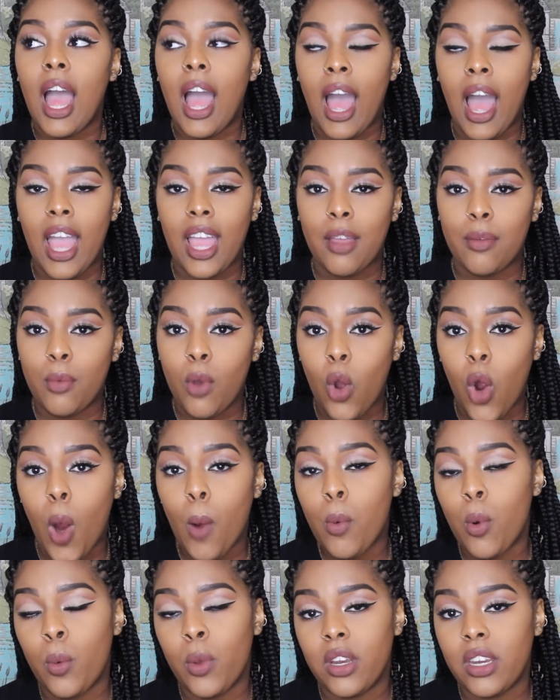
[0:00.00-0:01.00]
I am
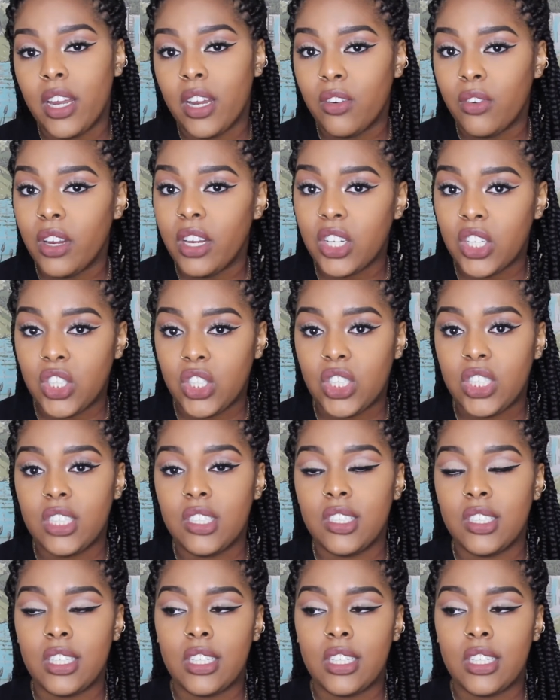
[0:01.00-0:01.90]
horrible with directions,